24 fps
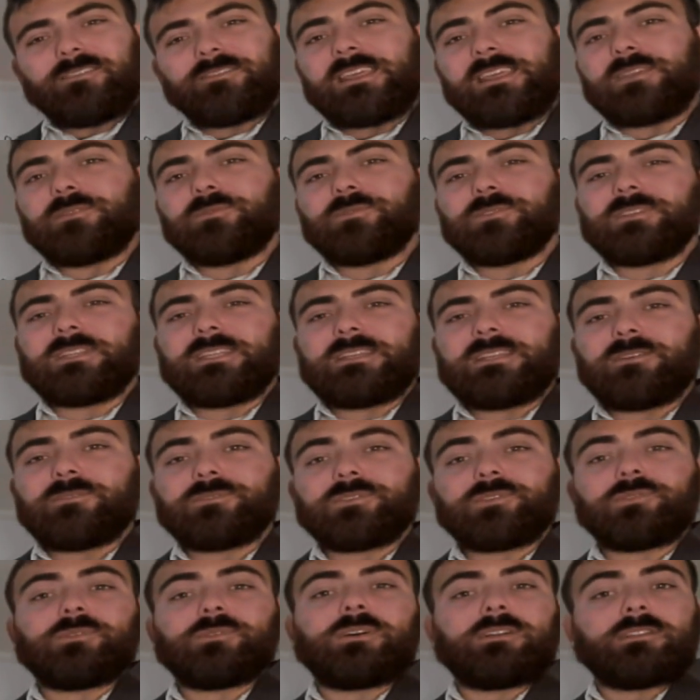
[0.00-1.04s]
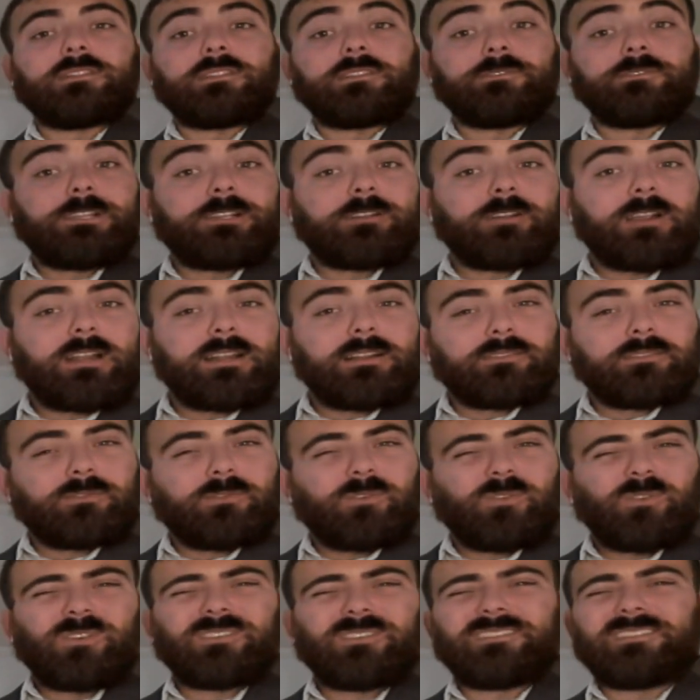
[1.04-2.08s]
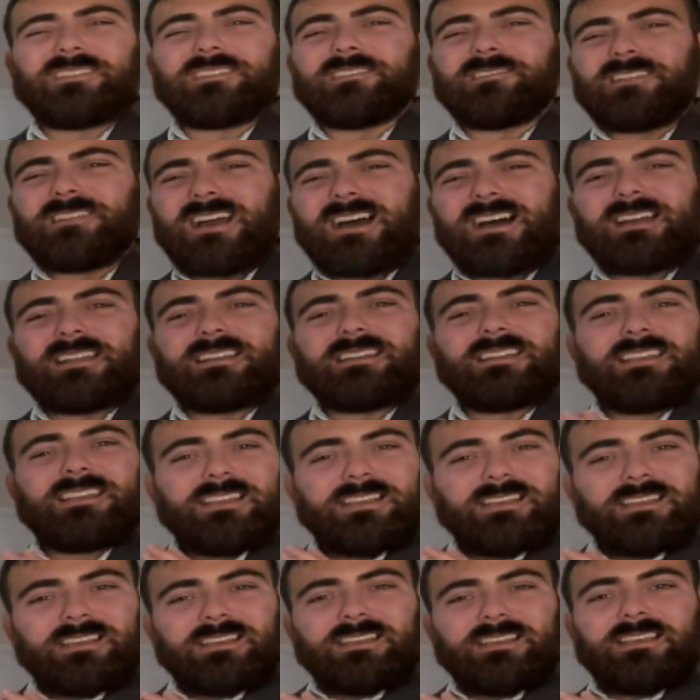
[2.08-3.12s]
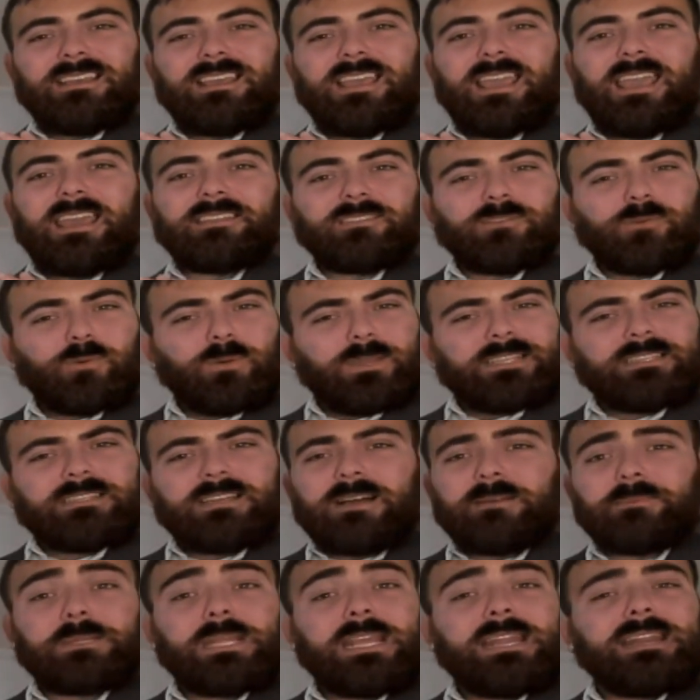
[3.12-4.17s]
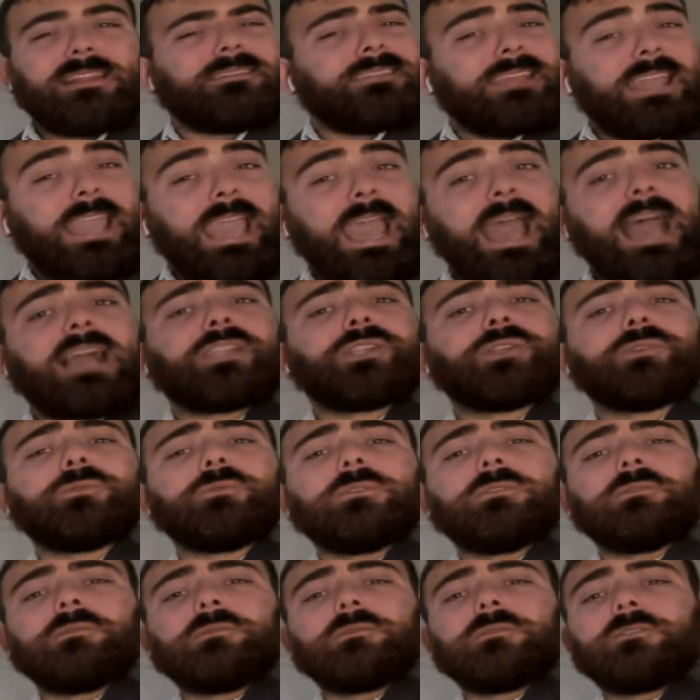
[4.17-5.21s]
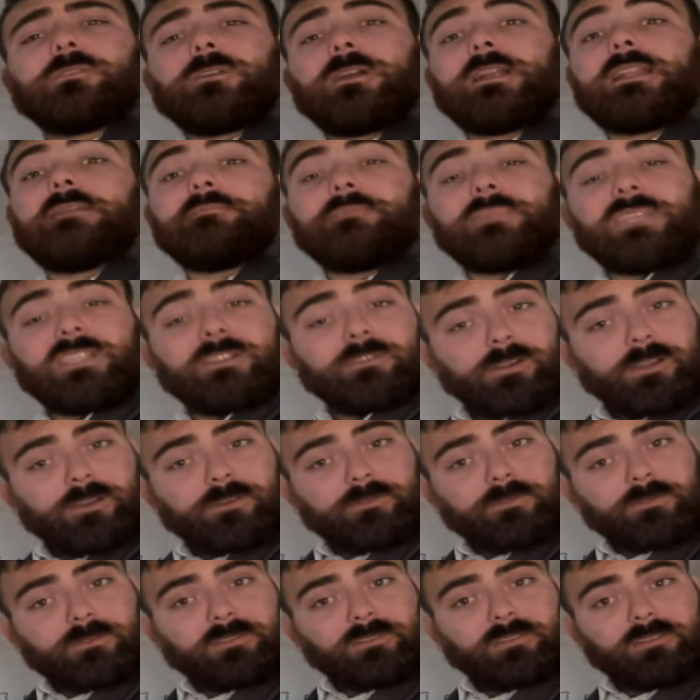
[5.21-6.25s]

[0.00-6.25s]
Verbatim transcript: They usually don't do all three credit scores, and they're not as quick to update as the actual credit bureaus.